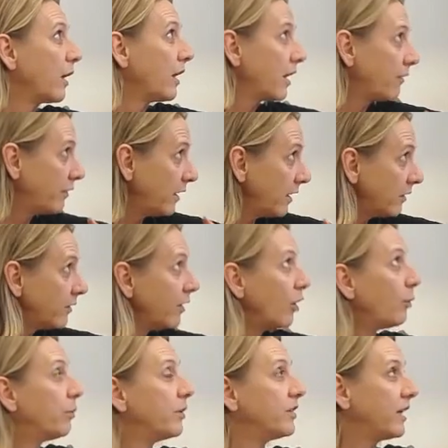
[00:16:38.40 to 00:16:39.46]
I think the
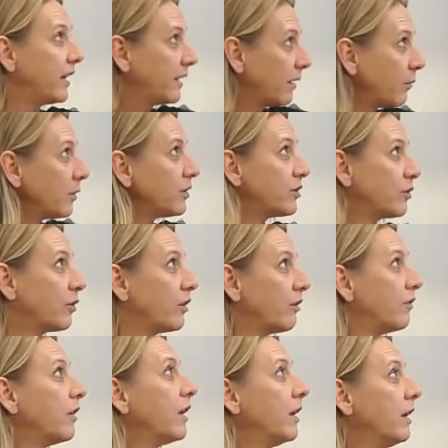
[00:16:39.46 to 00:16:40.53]
open data will sort
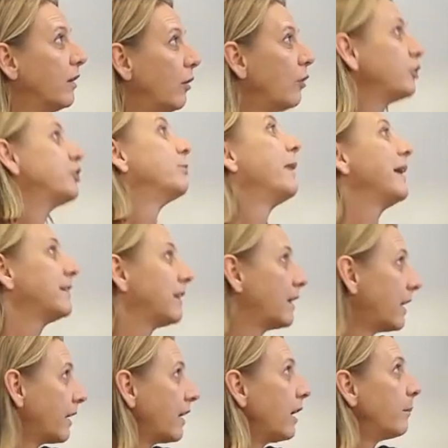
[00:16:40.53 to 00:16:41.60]
of
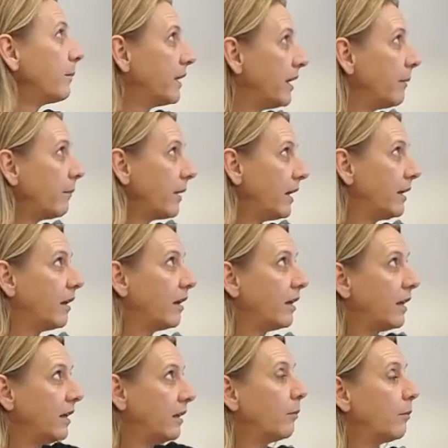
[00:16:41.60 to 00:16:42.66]
automatically come in
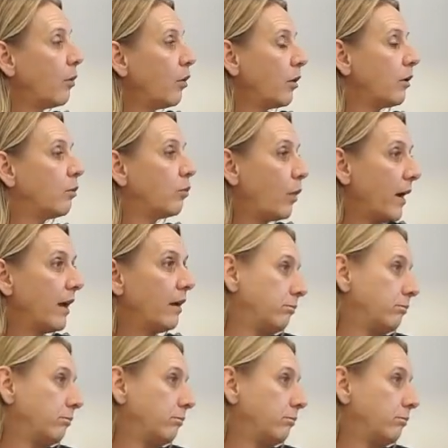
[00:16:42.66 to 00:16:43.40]
a more way,